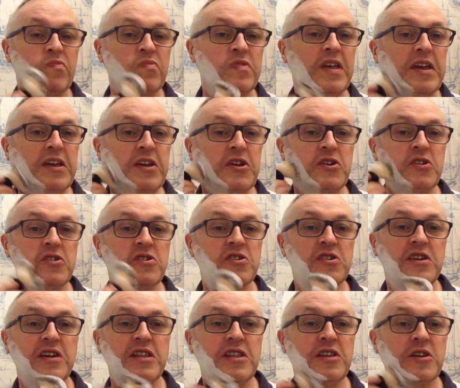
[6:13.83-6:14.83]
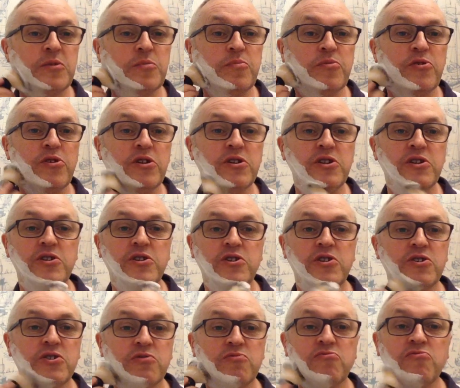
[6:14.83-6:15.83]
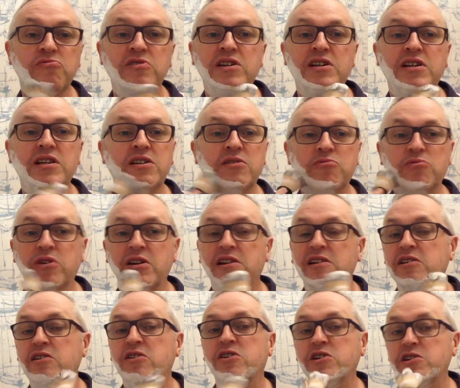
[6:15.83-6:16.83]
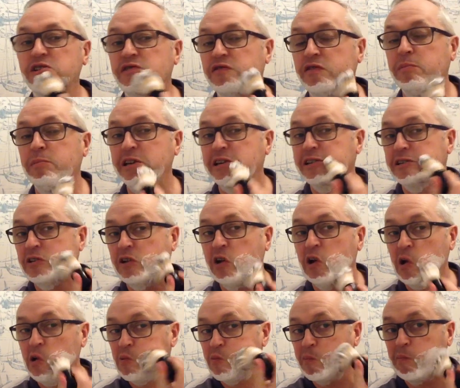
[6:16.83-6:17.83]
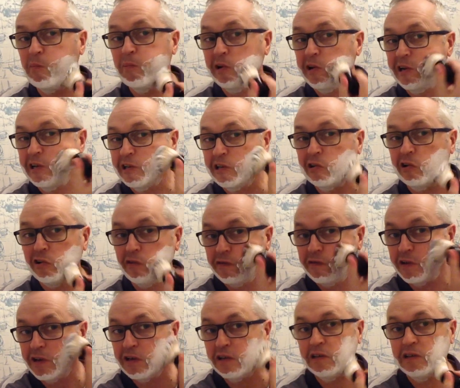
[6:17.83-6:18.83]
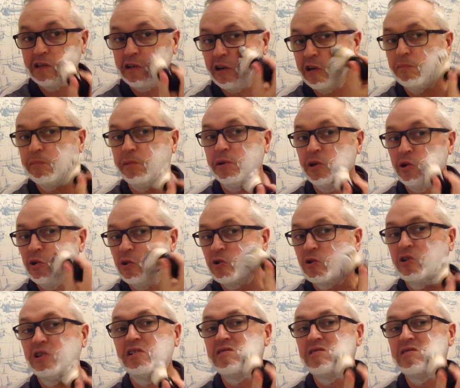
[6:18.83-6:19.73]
There you can see this brush is just really, really nice for me. It's an old Plissoft type knot.